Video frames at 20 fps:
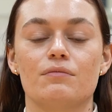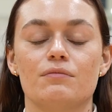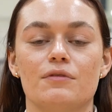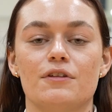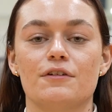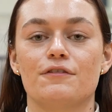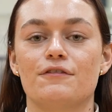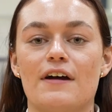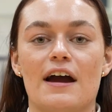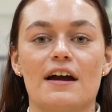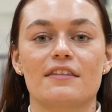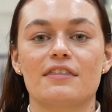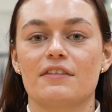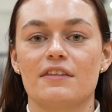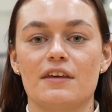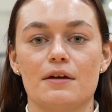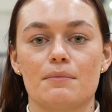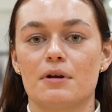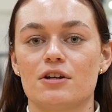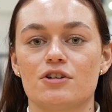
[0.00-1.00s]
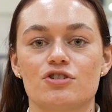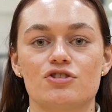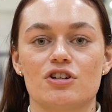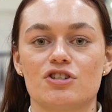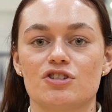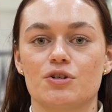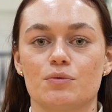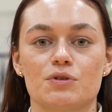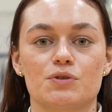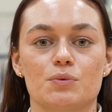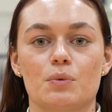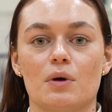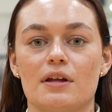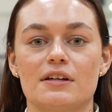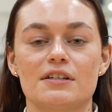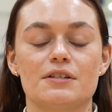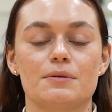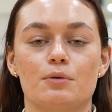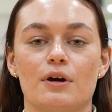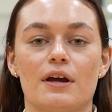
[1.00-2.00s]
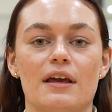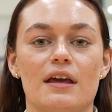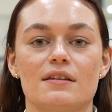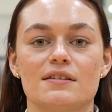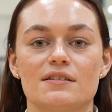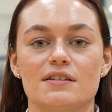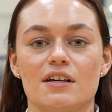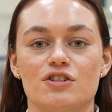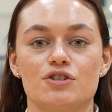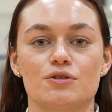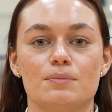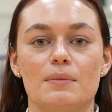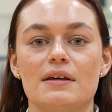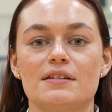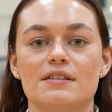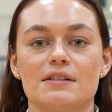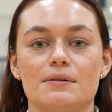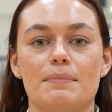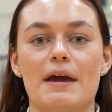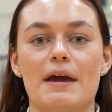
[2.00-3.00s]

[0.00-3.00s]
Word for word: The fact that the administration was willing to bring in such amazing